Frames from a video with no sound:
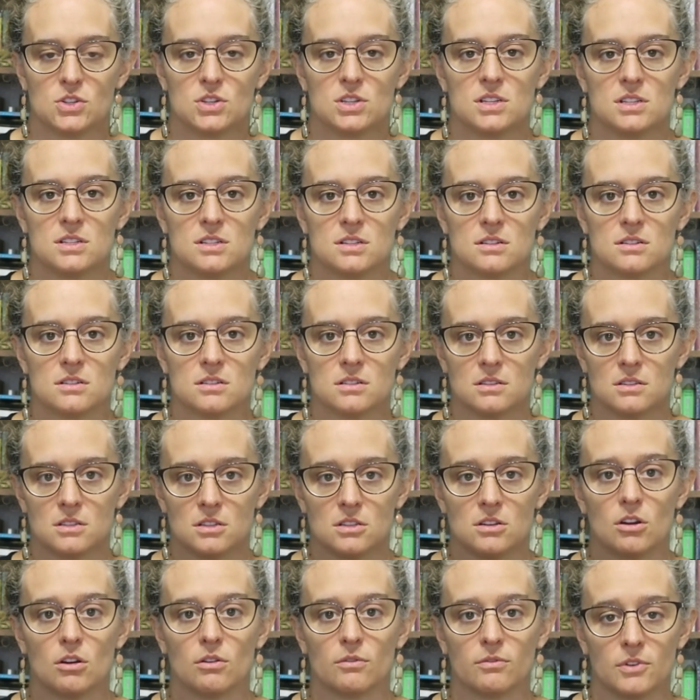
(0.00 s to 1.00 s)

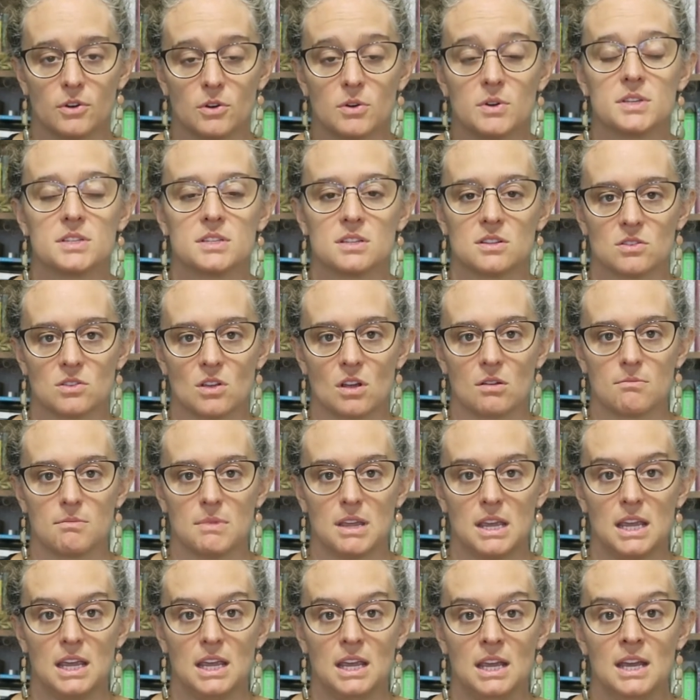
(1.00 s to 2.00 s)
her focus is on
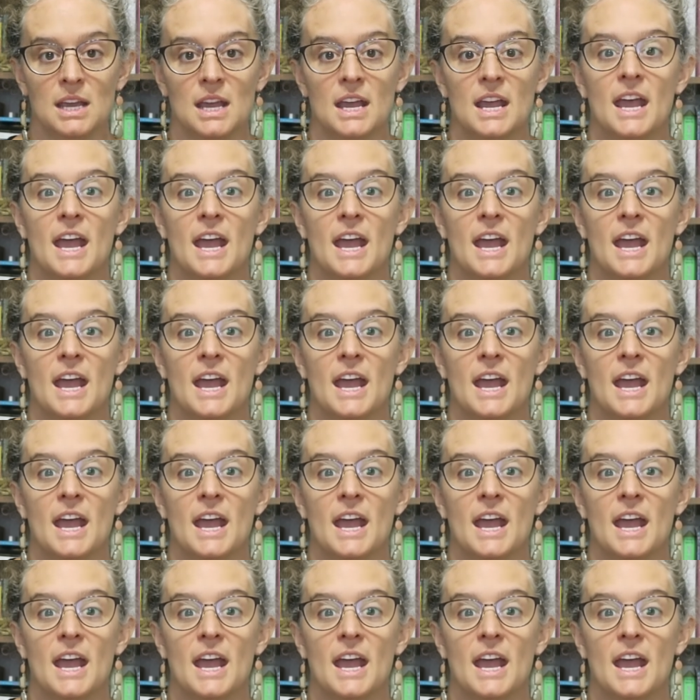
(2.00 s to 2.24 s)
me.